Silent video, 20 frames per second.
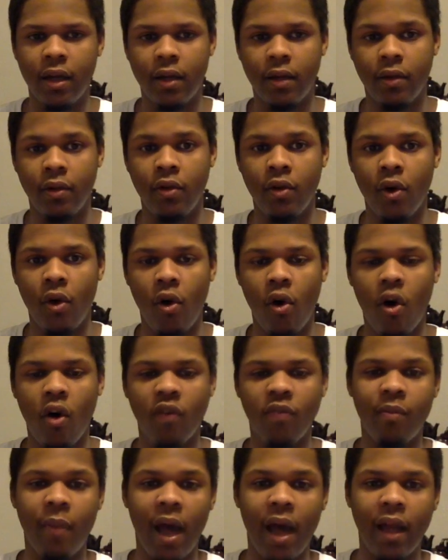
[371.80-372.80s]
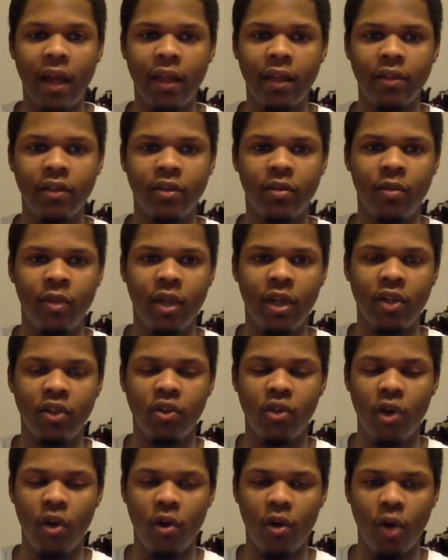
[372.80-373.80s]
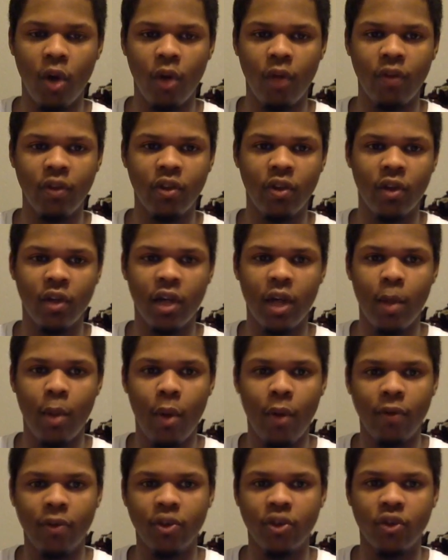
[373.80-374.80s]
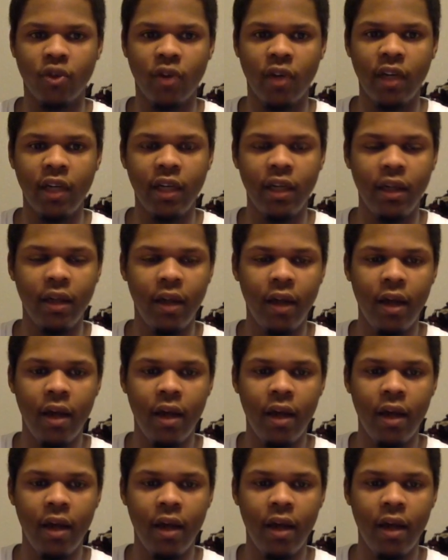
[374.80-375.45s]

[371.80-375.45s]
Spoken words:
you know, off balance, because you don't know if he's going to come off the screen